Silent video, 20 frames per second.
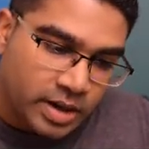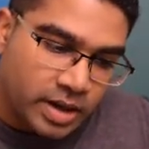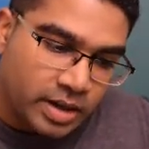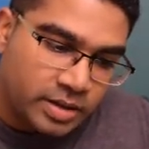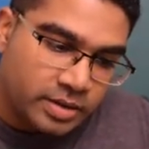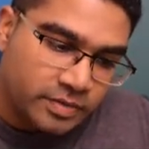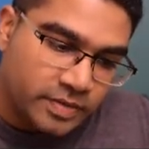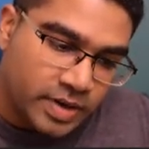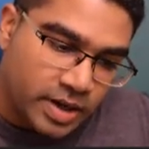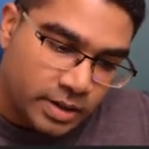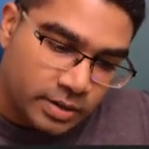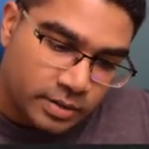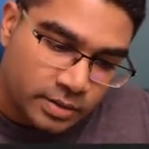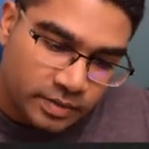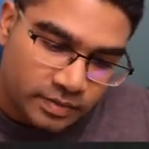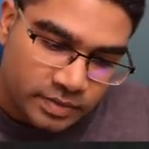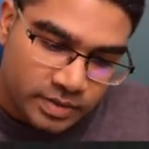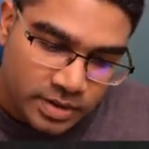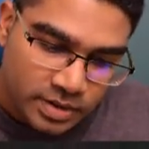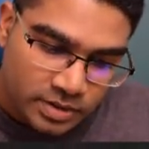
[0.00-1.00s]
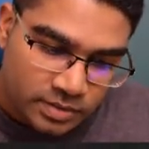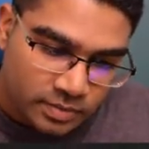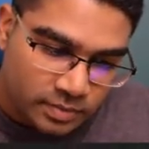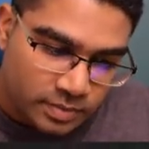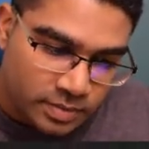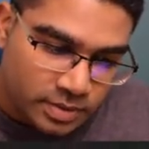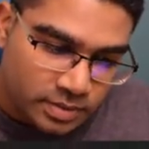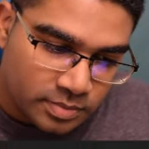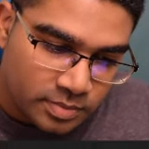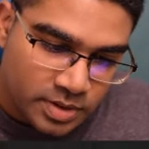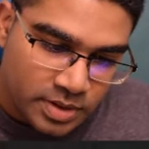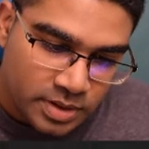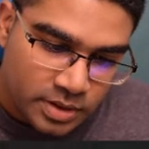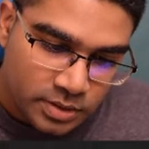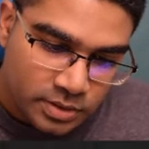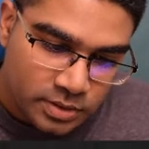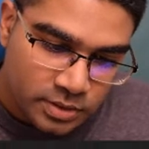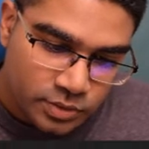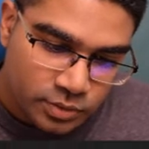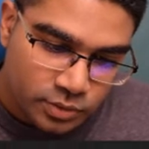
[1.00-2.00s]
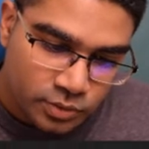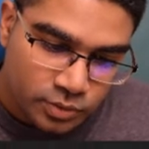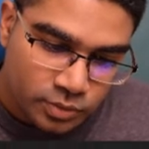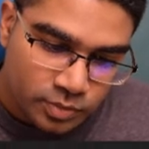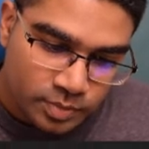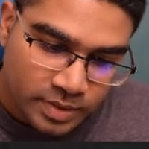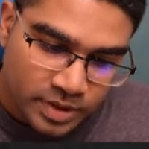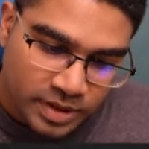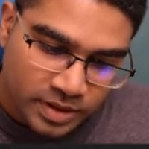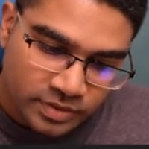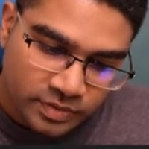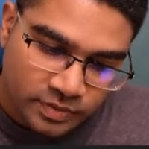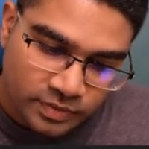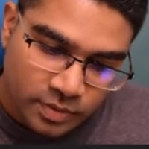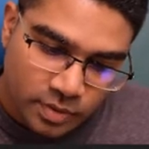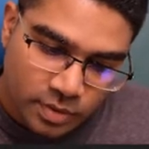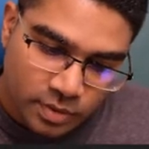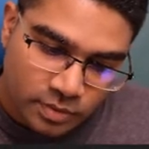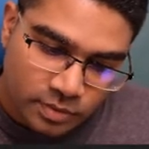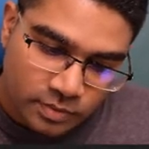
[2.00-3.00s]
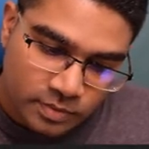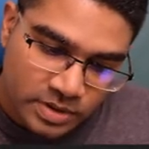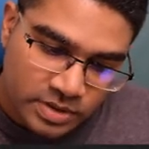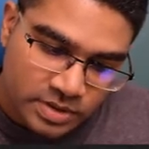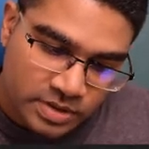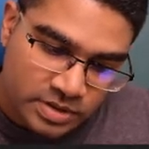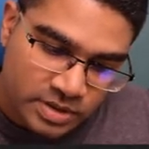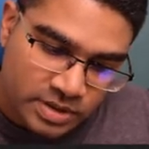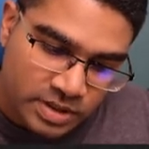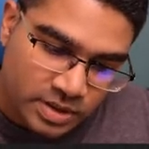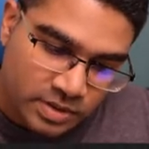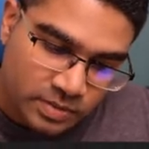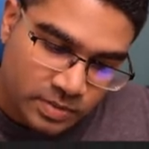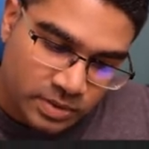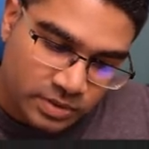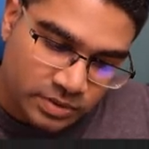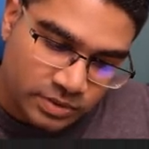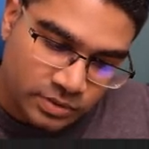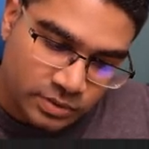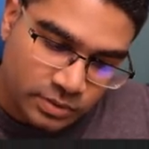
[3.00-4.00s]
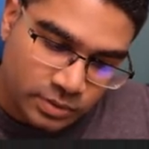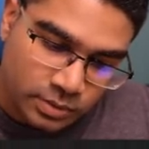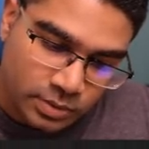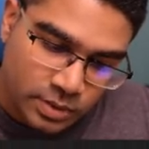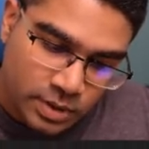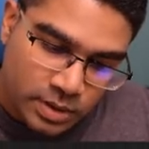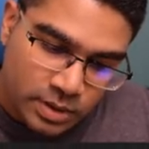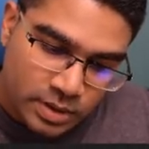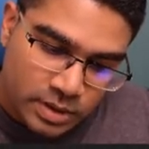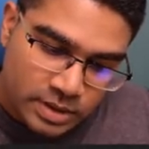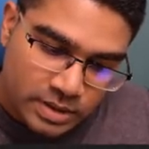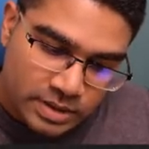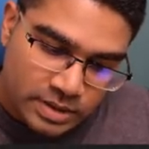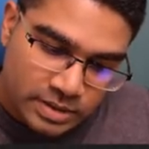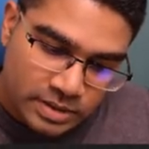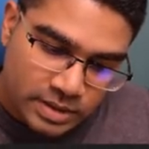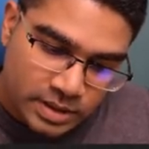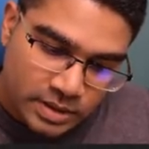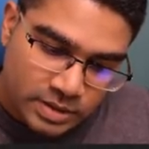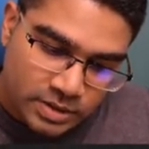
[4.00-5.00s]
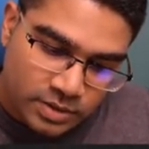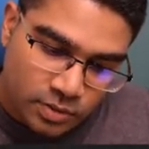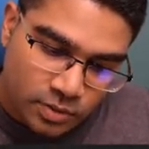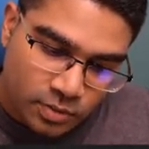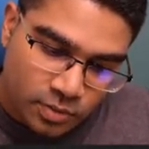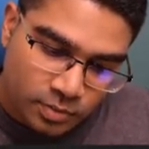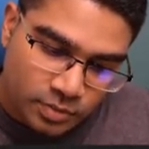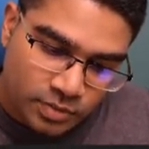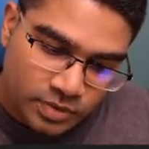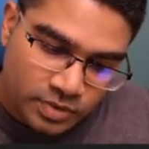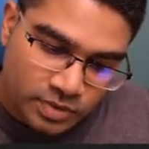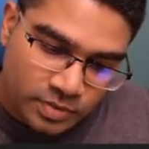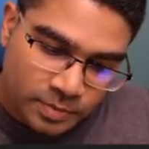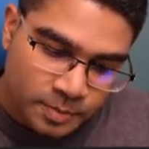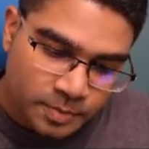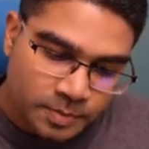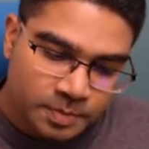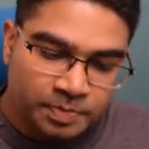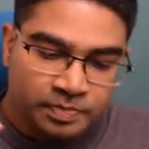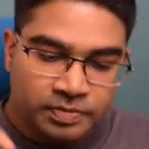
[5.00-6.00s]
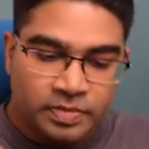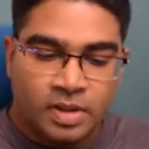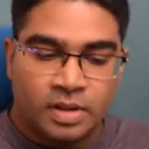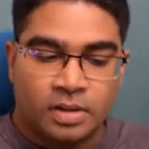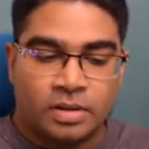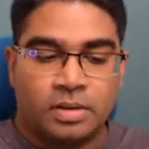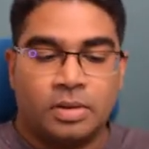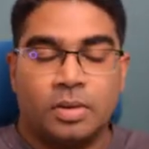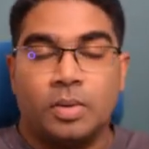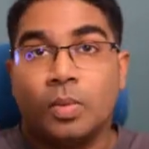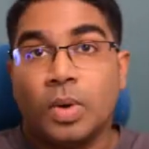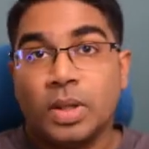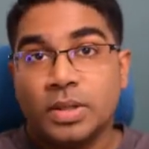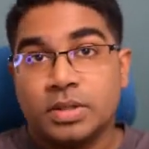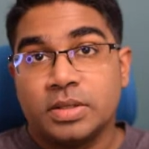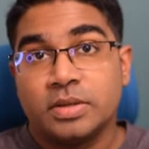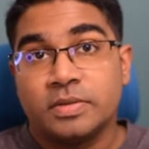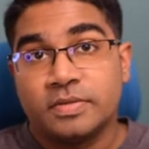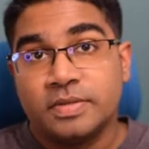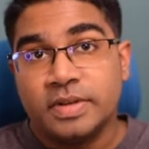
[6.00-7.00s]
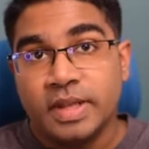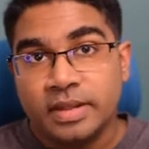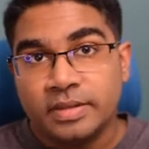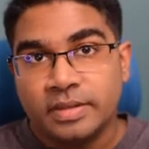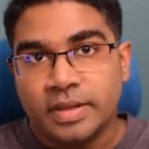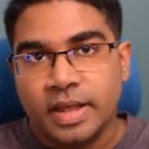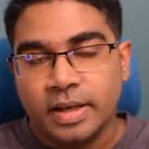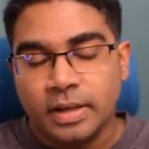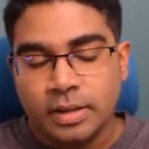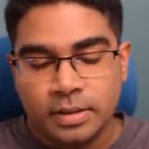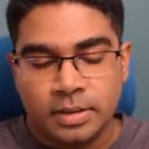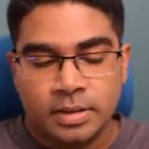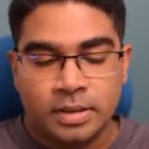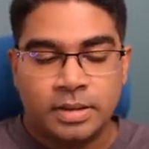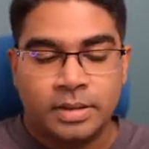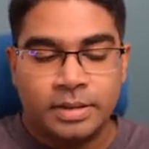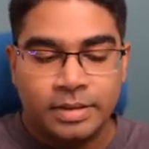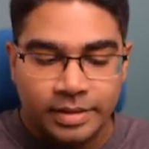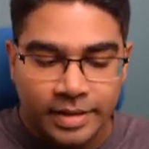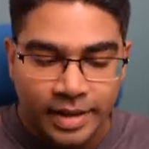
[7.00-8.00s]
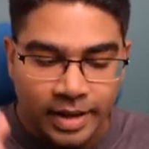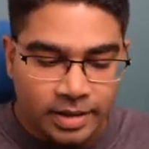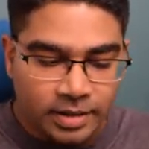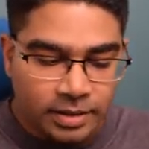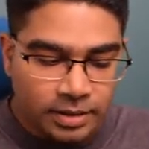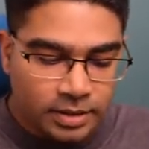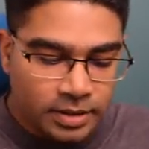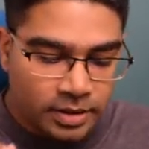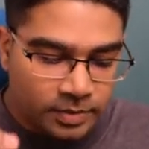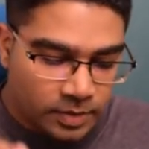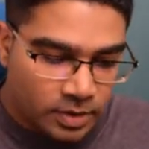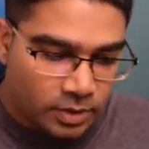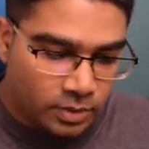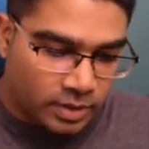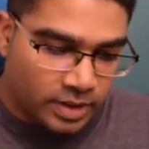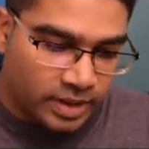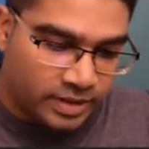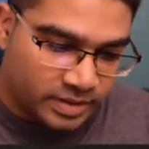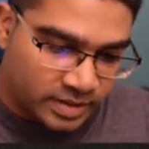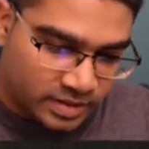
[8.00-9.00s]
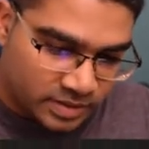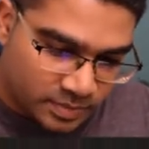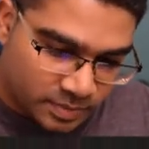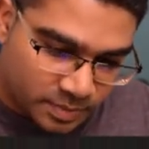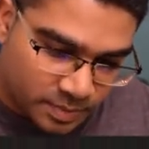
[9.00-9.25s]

and the value of this will be 2 plus 4 which is equals to 6 ohms. Once you've done that then it will look like this.